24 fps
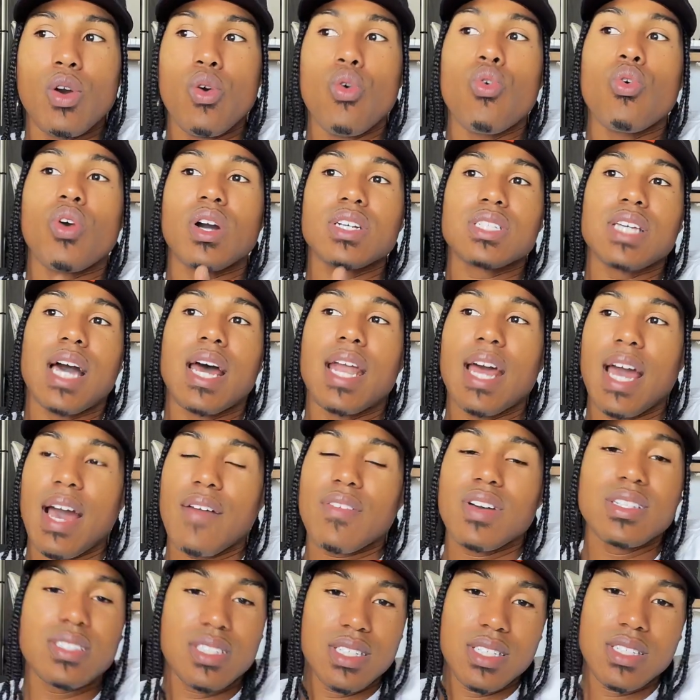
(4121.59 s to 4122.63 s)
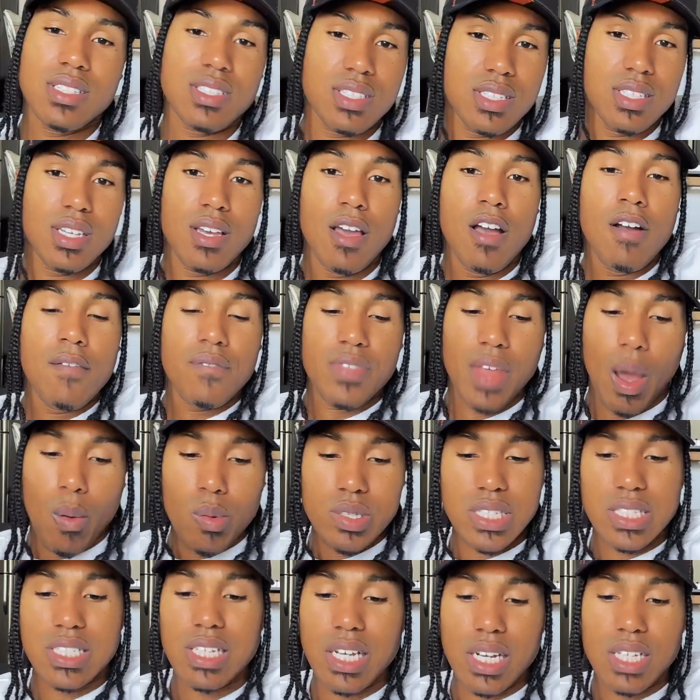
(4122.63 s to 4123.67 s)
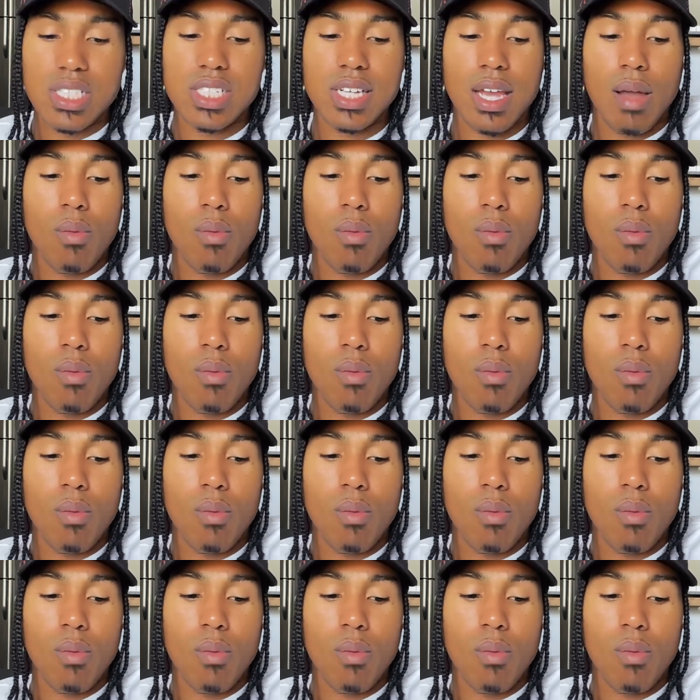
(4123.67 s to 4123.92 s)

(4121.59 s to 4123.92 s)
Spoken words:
So I was like, okay, cool, because y'all didn't have consistency.